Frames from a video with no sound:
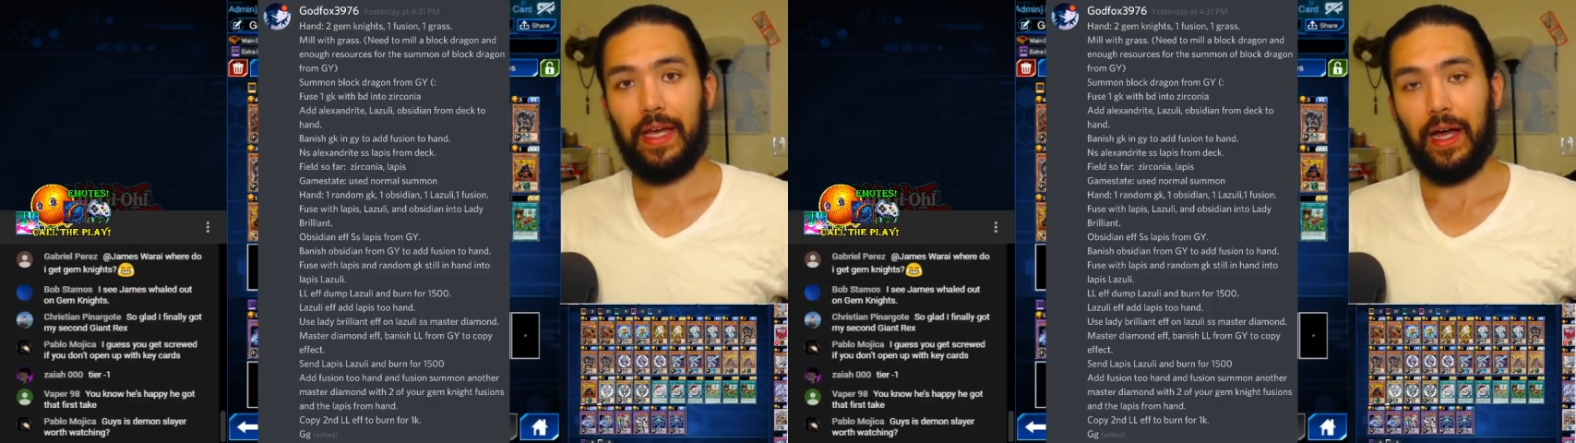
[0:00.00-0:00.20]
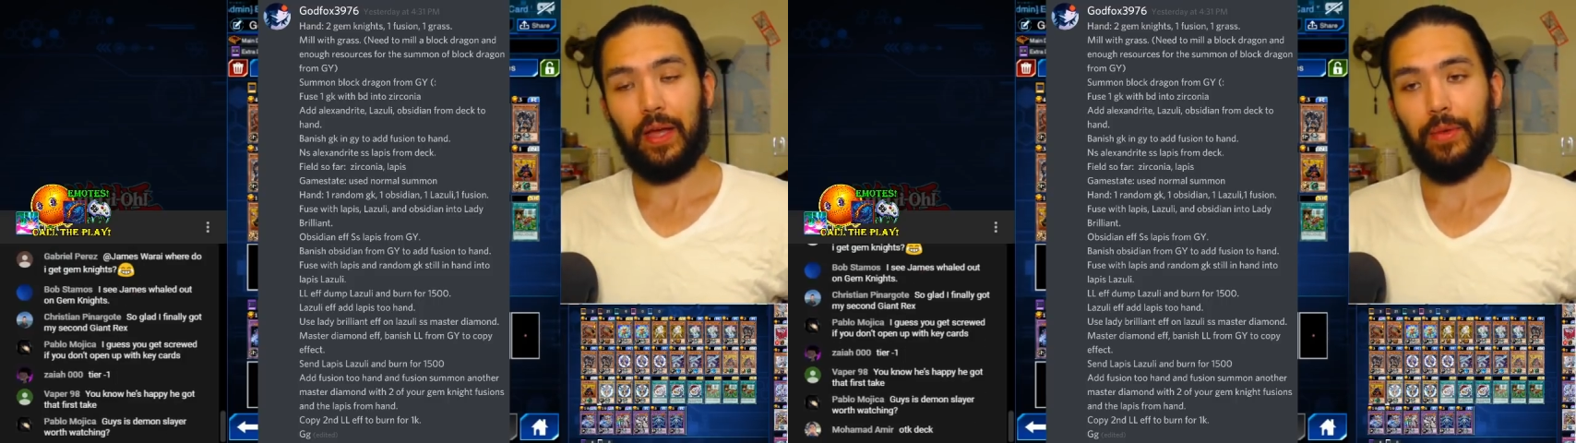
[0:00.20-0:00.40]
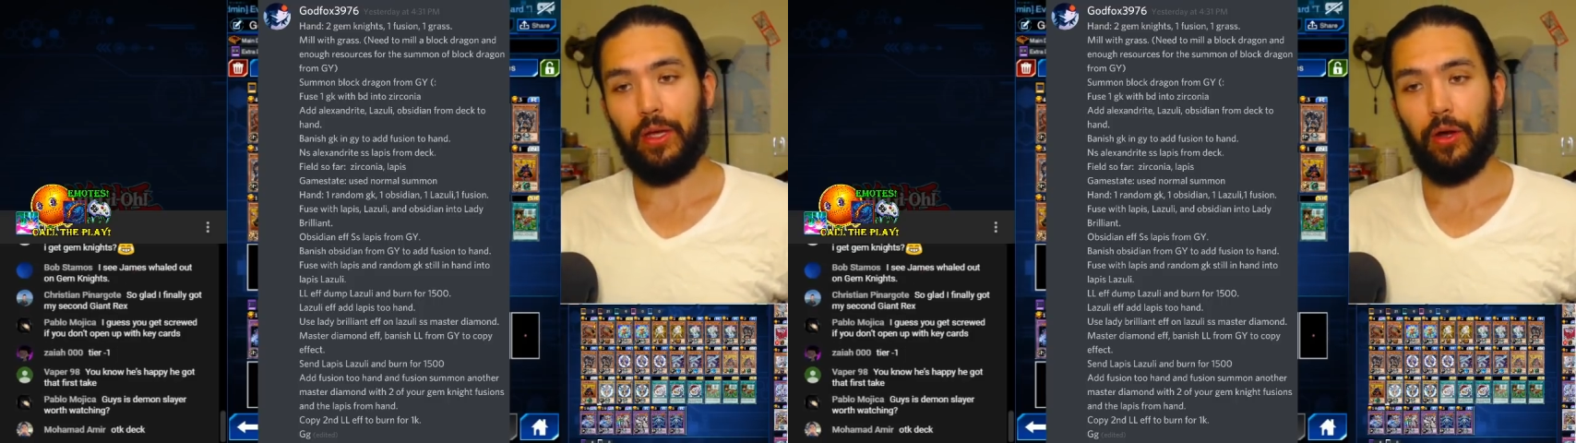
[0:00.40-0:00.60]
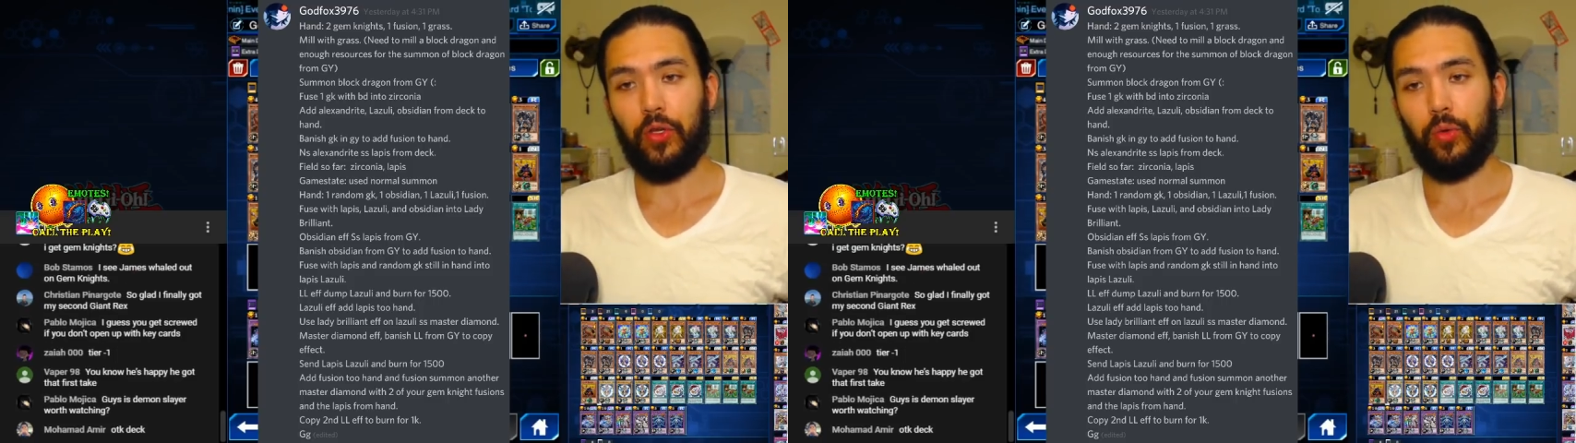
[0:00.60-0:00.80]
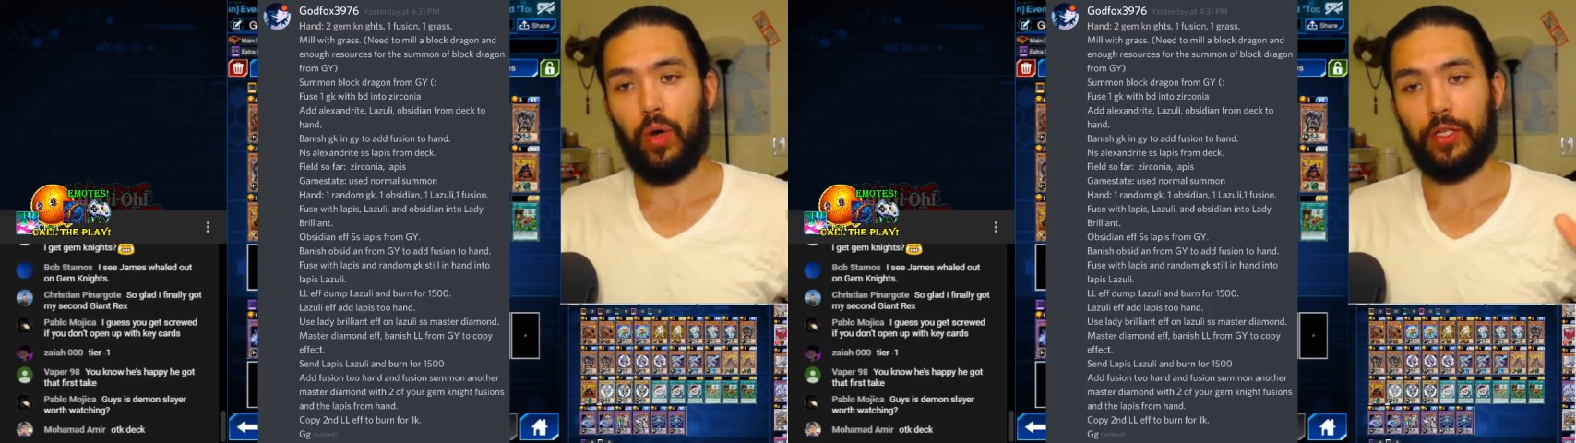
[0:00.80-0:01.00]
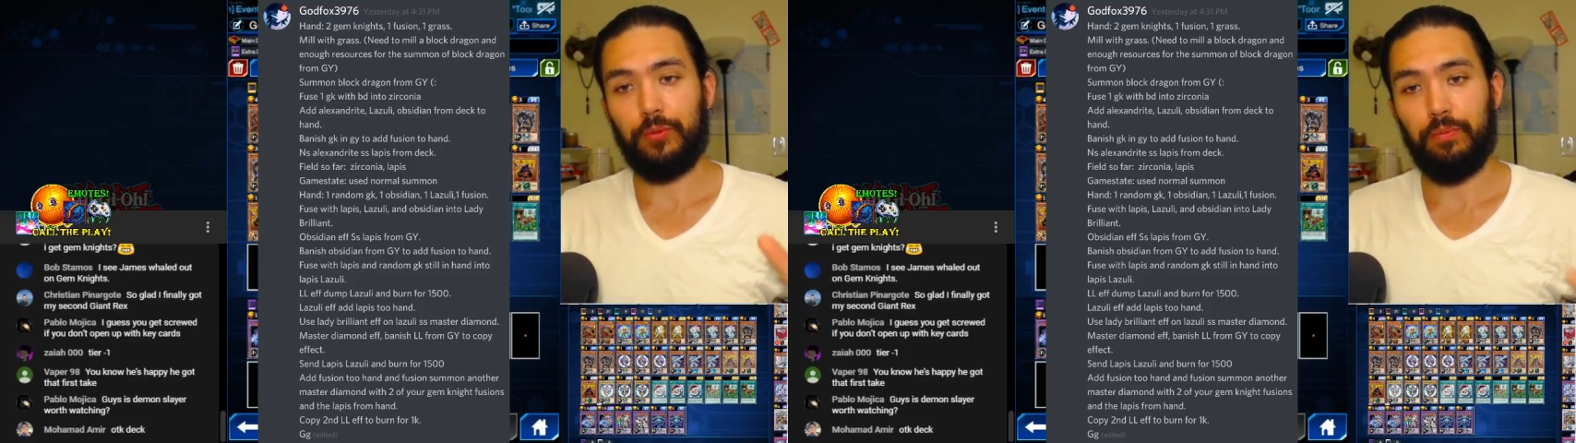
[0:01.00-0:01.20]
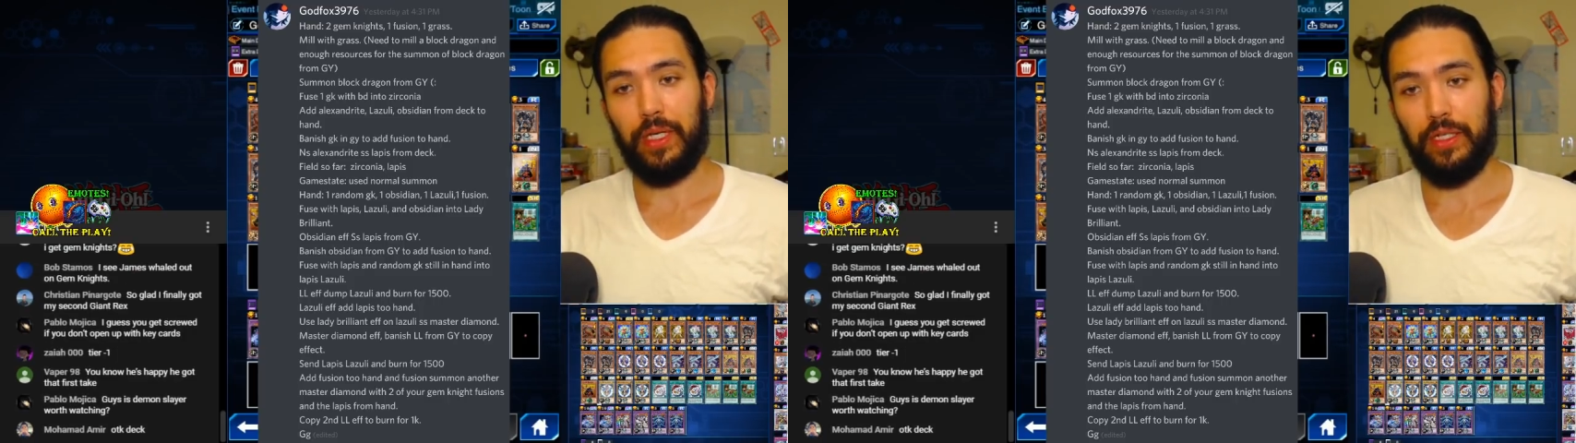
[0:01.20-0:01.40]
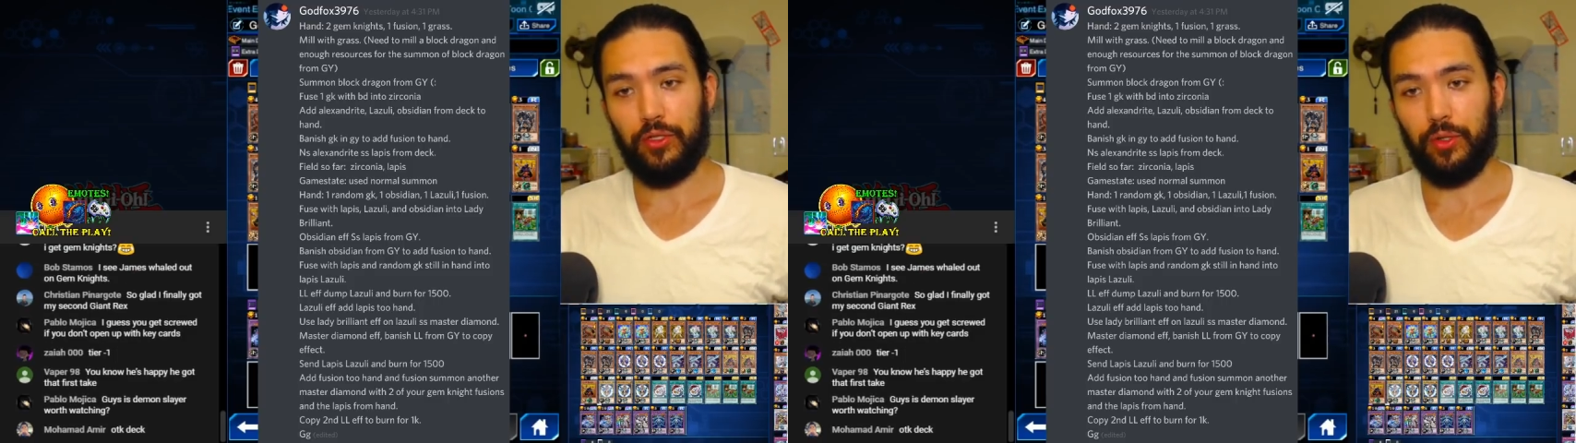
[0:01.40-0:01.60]
I'm here. You can watch
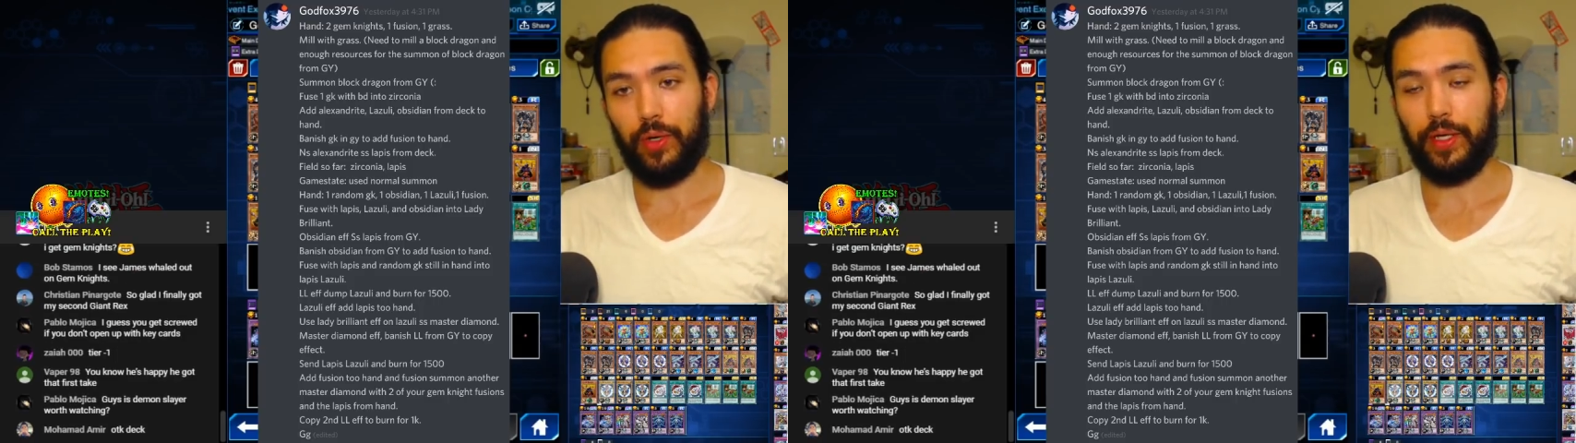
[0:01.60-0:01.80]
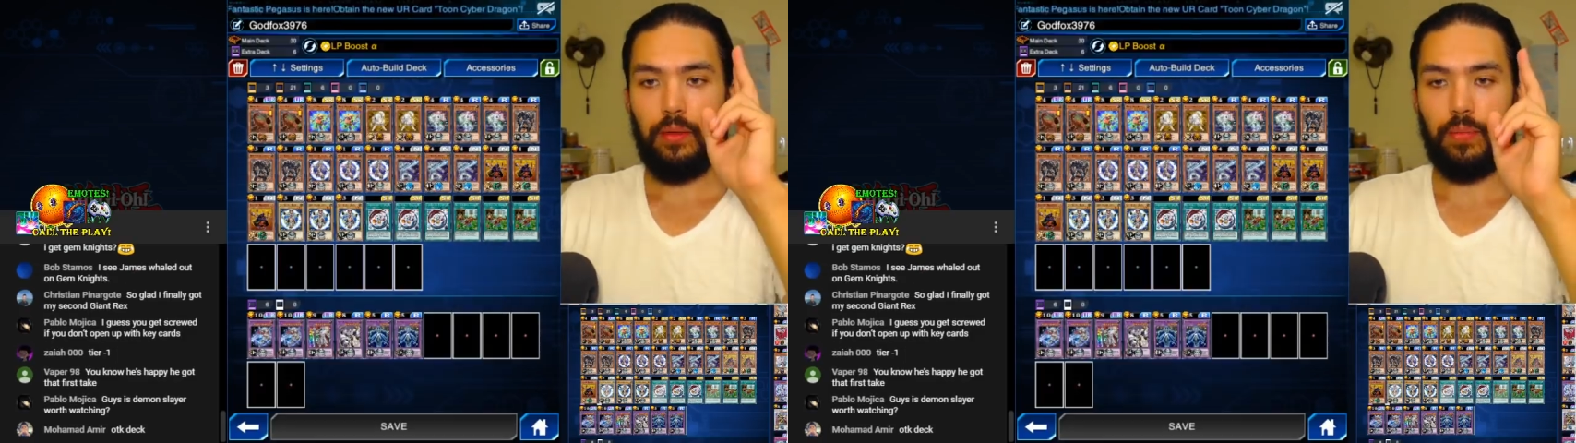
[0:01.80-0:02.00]
me do it.